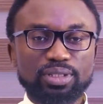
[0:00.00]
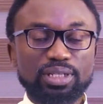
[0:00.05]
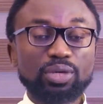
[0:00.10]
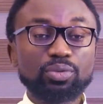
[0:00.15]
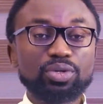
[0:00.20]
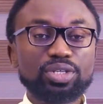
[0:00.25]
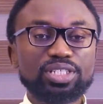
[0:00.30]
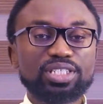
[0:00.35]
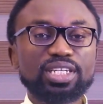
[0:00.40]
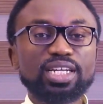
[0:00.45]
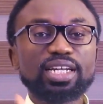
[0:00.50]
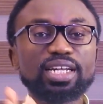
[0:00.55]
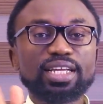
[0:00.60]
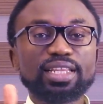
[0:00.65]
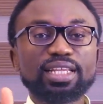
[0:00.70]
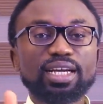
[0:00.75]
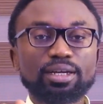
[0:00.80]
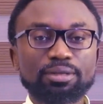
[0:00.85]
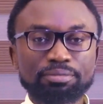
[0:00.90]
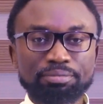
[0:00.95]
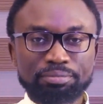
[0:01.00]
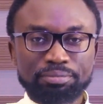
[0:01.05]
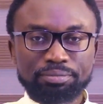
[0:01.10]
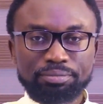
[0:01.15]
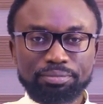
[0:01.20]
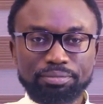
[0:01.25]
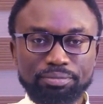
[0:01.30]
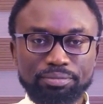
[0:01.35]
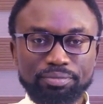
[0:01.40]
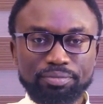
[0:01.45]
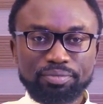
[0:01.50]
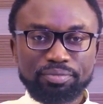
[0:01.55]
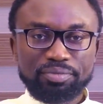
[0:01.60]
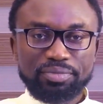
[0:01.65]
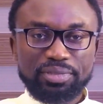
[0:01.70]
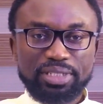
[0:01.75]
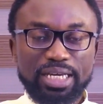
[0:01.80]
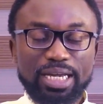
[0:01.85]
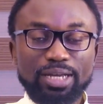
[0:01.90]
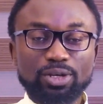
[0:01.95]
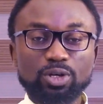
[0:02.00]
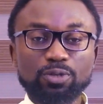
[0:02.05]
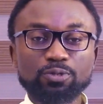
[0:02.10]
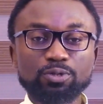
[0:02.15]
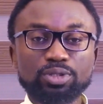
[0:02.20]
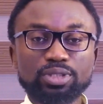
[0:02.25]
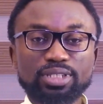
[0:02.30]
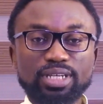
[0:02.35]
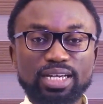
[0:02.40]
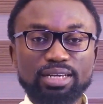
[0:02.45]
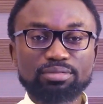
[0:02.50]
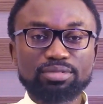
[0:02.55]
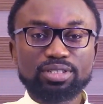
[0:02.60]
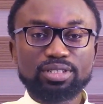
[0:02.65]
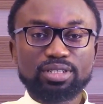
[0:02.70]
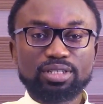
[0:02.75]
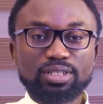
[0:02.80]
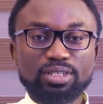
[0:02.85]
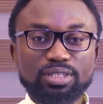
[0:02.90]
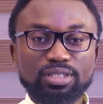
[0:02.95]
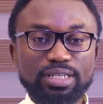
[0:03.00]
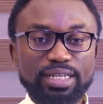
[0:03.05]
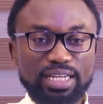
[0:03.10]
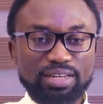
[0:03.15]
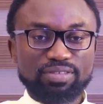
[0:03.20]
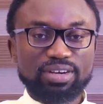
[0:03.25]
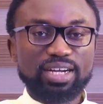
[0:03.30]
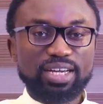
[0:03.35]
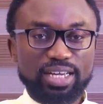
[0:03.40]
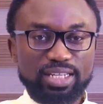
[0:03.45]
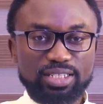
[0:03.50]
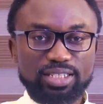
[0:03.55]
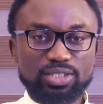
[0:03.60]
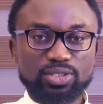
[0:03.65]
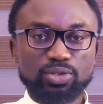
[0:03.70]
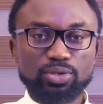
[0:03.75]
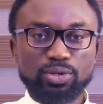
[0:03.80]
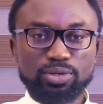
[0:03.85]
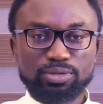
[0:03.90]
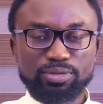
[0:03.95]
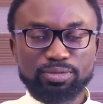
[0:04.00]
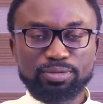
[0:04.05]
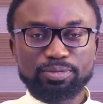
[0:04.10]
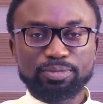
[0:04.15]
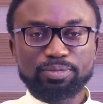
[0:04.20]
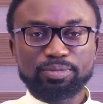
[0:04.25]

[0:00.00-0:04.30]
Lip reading: They will say later. And oftentimes, they never get it done.